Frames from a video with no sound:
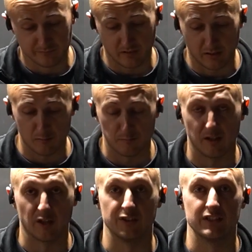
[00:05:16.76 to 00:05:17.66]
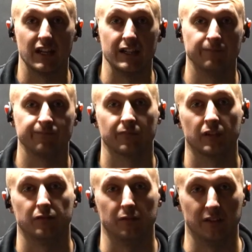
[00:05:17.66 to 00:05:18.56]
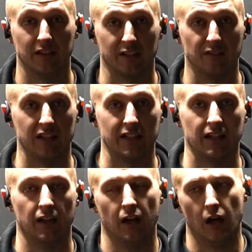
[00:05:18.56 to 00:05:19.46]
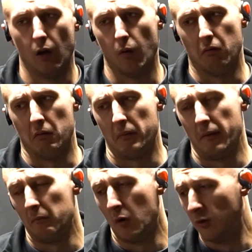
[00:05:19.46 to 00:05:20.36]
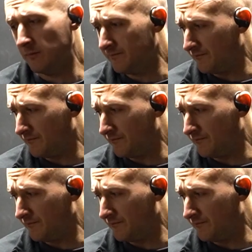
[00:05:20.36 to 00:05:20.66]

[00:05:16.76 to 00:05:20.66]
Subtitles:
How you feel on the day. If you feel like you need it, warm up a bit more.